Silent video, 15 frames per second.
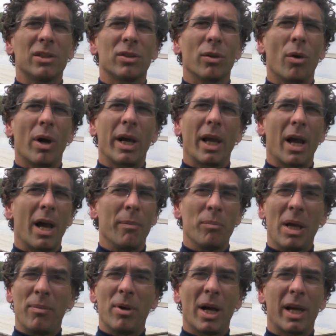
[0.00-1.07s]
so
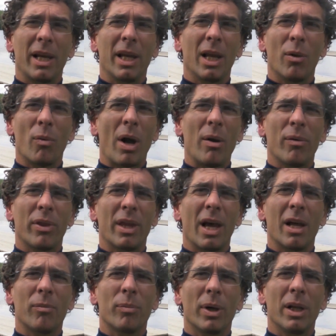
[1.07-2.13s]
maybe I can get away with
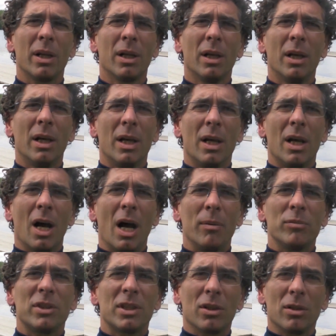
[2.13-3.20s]
that. But I'm
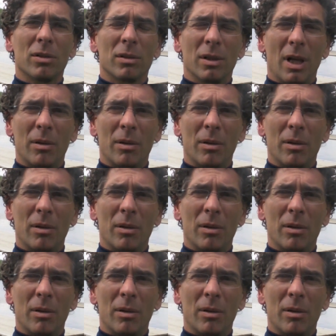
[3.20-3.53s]
still